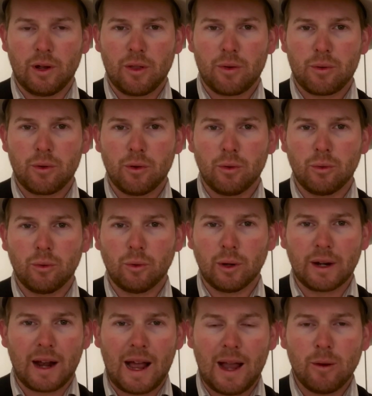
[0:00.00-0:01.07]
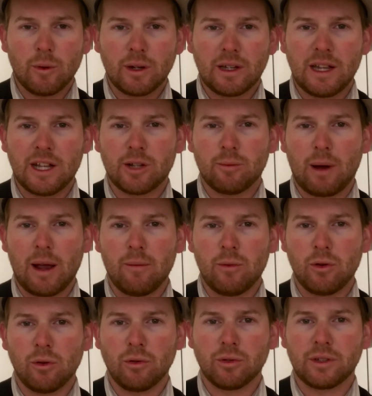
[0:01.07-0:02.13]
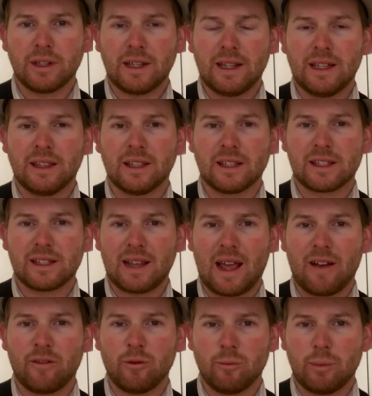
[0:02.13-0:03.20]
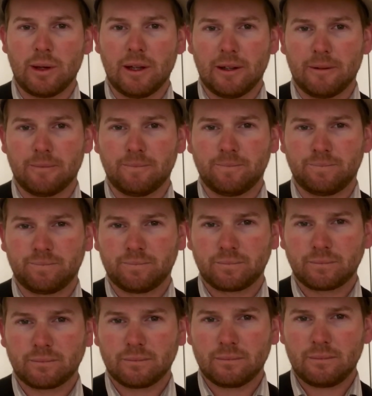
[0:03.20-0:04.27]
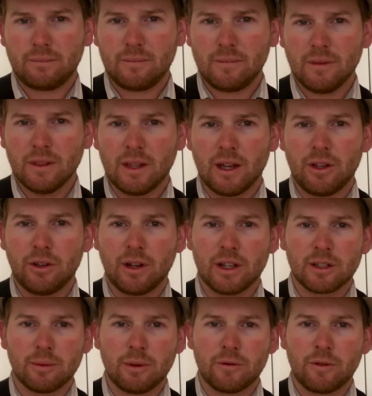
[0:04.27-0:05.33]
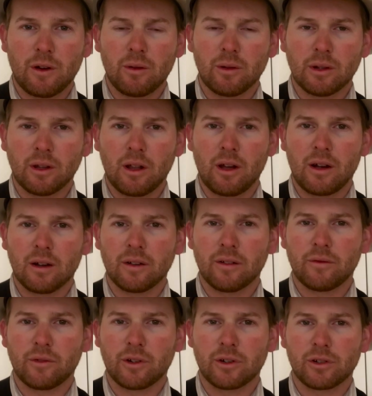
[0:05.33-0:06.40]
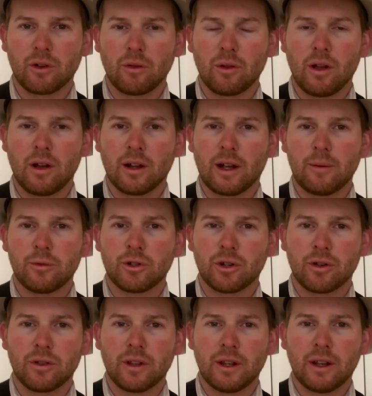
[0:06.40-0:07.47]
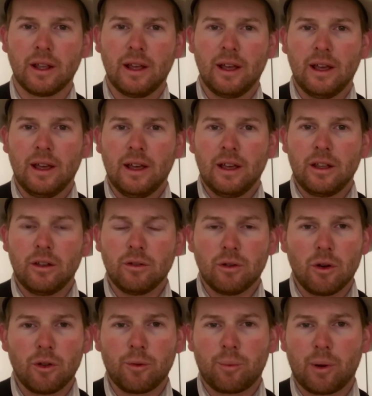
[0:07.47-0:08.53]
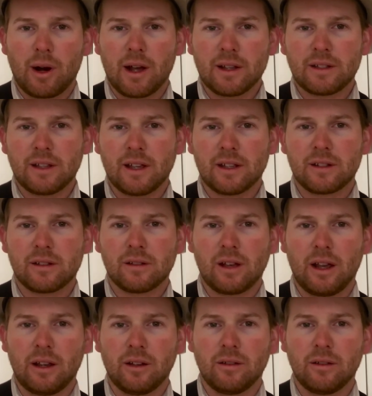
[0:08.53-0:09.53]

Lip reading: through what I would teach my mules in the snaffle bit. Now, you guys have been following along for so long, I'm sure that you know the process. I